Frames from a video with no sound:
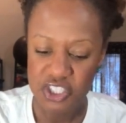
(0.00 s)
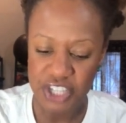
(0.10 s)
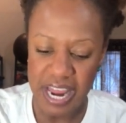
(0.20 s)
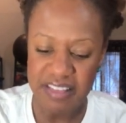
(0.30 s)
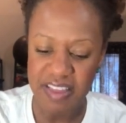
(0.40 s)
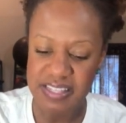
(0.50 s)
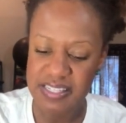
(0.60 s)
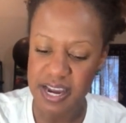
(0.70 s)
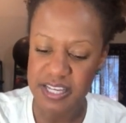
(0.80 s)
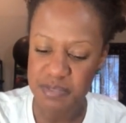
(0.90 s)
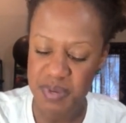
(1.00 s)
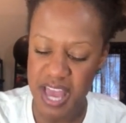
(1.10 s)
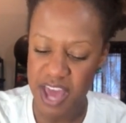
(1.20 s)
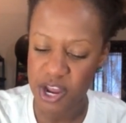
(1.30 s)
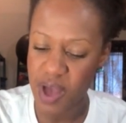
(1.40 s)
Jalen studies
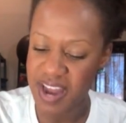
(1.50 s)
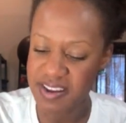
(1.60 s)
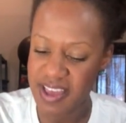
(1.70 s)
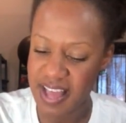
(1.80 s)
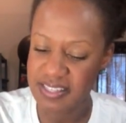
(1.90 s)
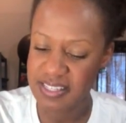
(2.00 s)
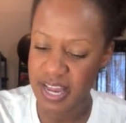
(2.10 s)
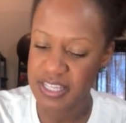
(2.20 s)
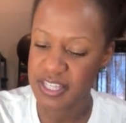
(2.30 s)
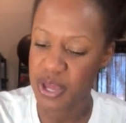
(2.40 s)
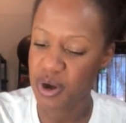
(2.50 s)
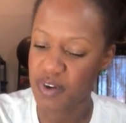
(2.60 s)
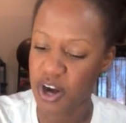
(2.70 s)
piano and attends Dance Theater of